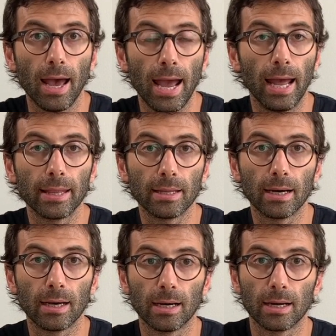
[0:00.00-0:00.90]
And uh,
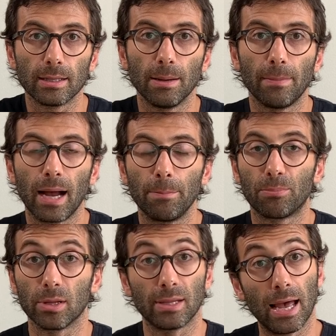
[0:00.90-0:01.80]
uh, they might
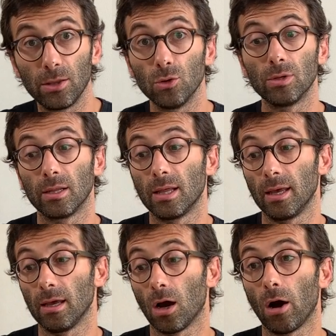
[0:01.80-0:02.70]
pretend you that
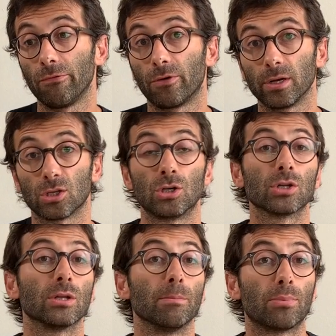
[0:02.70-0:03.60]
they offer a
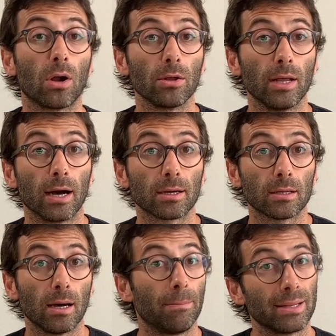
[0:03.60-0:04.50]
certain product,
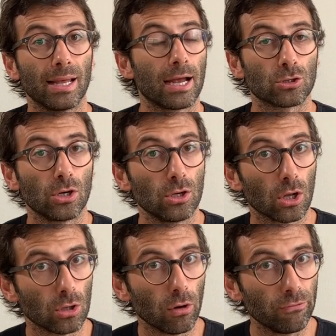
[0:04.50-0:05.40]
uh, but they actually
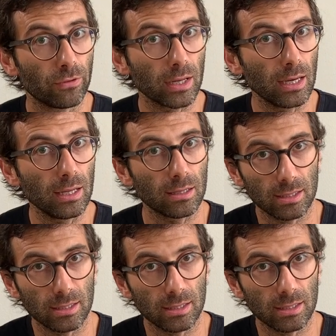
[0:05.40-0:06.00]
not offering it.